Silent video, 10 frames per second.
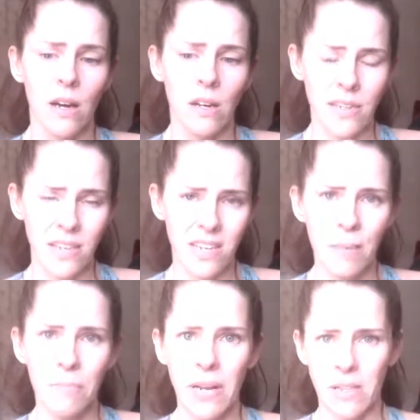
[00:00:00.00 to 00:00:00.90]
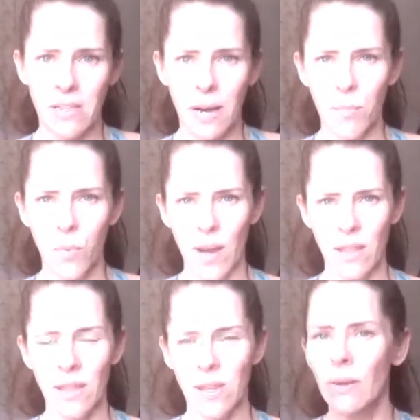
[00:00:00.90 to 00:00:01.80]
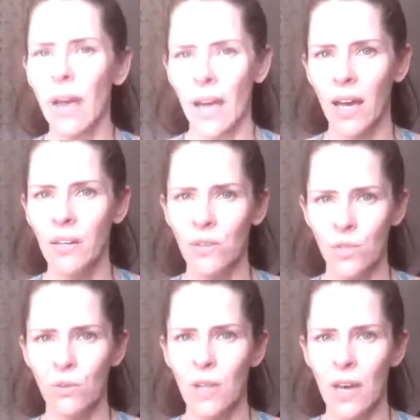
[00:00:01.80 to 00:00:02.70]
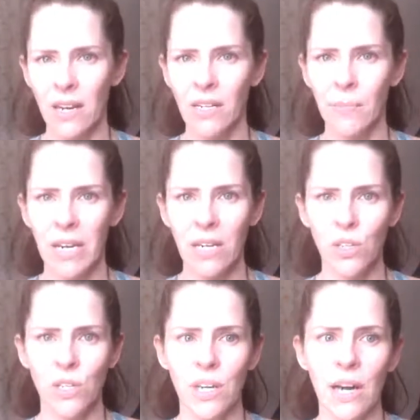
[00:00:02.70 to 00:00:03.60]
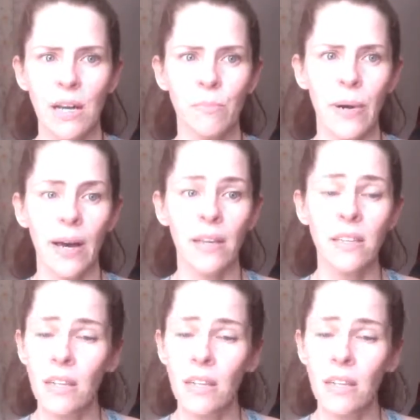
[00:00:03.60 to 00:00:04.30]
a step-by-step way that you can do that elimination diet. But